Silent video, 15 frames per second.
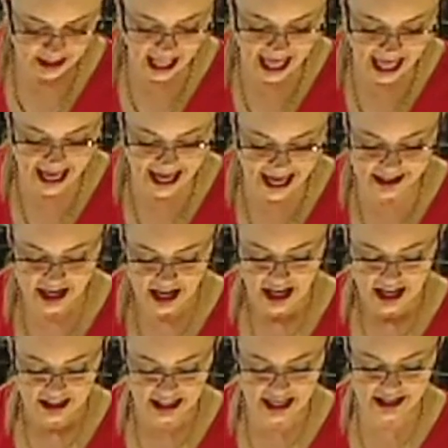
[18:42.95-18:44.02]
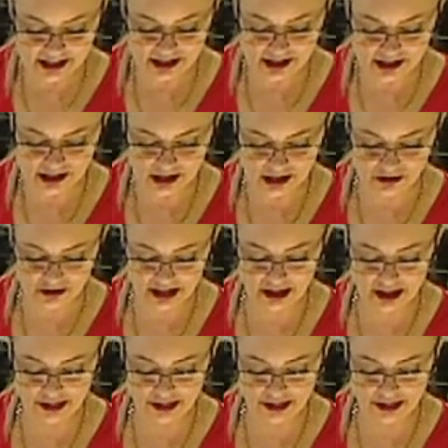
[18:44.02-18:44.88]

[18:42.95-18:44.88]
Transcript: and Lana sold